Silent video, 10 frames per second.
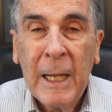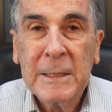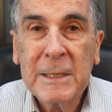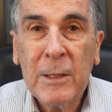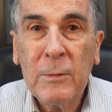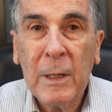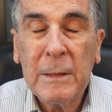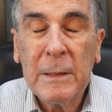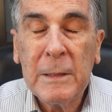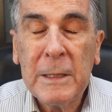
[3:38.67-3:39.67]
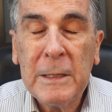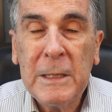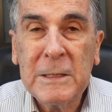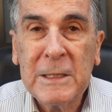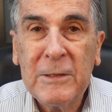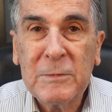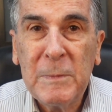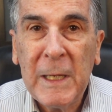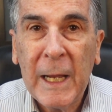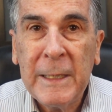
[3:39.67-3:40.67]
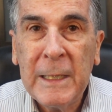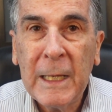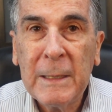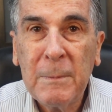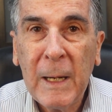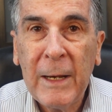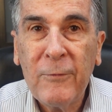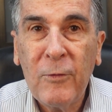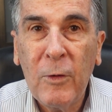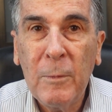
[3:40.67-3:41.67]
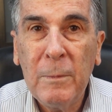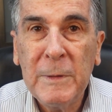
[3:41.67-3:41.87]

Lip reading: So this gives me another platform